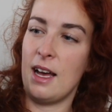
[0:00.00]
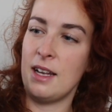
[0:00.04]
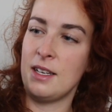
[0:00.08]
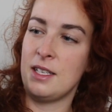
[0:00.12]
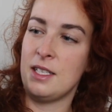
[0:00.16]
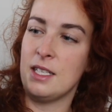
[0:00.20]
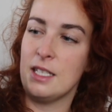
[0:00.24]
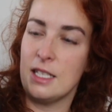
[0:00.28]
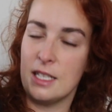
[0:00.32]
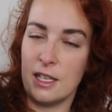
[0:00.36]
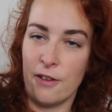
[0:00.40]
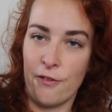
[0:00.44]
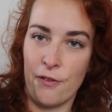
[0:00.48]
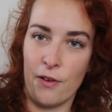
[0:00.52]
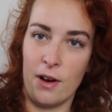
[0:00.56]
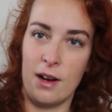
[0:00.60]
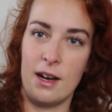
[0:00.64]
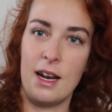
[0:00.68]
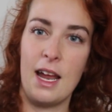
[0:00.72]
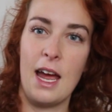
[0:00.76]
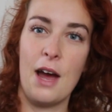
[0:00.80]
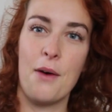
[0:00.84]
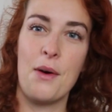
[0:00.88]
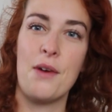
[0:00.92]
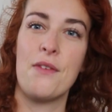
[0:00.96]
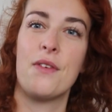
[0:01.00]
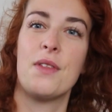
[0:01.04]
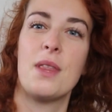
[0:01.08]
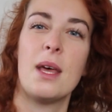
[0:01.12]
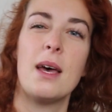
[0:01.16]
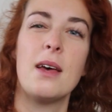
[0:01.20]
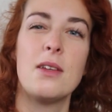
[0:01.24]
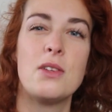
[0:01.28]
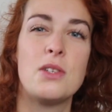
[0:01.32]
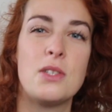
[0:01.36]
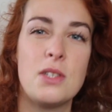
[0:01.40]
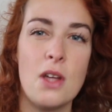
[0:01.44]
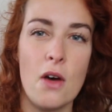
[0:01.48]
are different. However,
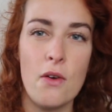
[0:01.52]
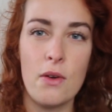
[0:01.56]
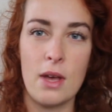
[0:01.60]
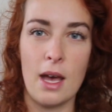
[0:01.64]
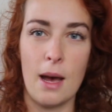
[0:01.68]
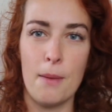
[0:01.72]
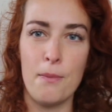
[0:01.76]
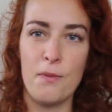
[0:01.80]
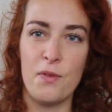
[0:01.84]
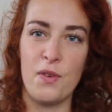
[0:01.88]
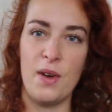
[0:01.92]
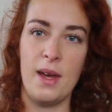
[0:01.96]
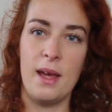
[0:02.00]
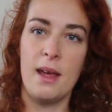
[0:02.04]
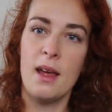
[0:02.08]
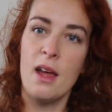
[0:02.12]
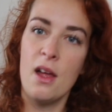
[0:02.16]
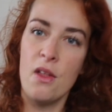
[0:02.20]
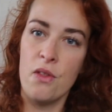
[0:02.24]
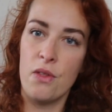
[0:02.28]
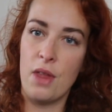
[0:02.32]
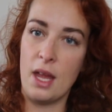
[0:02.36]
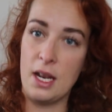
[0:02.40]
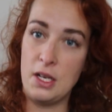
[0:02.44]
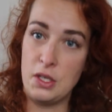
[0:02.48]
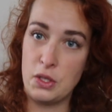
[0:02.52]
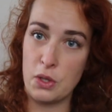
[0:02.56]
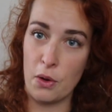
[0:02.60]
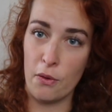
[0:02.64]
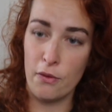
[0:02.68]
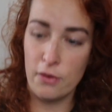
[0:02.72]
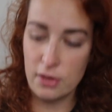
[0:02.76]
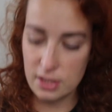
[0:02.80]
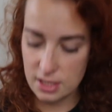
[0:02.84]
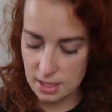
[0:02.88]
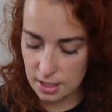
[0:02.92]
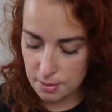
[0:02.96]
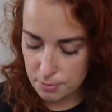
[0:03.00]
they're so comfy. They
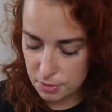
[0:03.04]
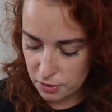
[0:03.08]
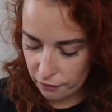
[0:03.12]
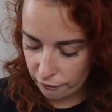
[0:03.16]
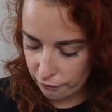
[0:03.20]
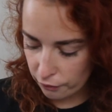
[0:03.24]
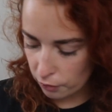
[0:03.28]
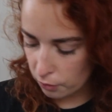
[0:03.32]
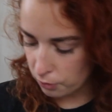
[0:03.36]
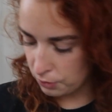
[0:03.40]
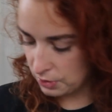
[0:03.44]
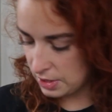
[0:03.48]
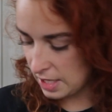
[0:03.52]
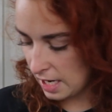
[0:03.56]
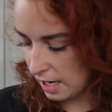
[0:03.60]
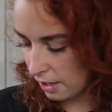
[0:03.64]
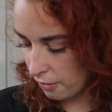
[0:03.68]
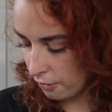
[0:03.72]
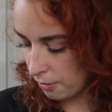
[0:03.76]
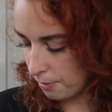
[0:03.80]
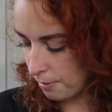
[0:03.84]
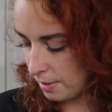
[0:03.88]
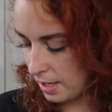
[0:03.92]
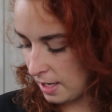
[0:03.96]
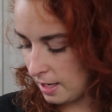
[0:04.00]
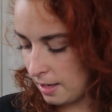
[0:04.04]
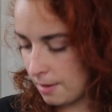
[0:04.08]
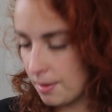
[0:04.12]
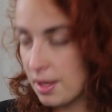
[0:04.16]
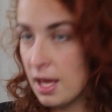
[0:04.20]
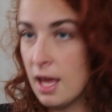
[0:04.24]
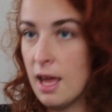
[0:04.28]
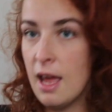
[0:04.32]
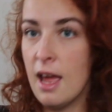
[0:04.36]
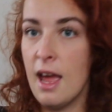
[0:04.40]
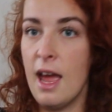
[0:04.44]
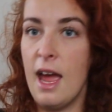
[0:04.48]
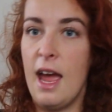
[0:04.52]
don't seem to fall down on me.
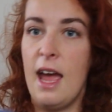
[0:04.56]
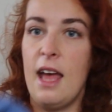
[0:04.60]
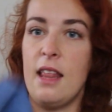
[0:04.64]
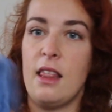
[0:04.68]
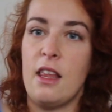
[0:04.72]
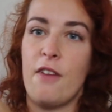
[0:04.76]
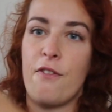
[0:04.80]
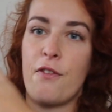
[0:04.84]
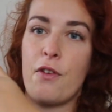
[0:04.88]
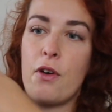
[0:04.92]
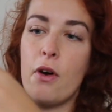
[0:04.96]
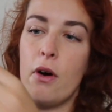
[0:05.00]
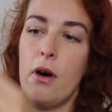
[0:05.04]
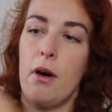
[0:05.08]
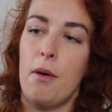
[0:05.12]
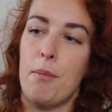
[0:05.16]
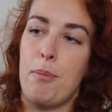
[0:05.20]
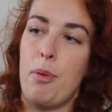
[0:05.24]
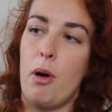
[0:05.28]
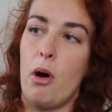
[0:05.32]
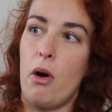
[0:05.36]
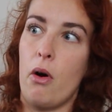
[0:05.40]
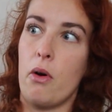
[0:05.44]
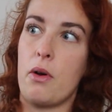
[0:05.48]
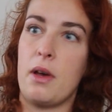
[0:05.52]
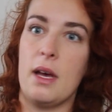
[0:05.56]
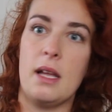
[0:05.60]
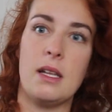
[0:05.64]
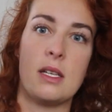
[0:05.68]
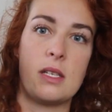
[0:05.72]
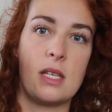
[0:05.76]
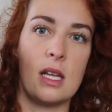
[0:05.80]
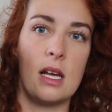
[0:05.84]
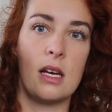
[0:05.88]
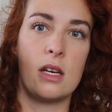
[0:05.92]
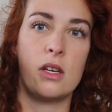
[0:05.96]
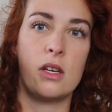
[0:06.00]
And they've got pockets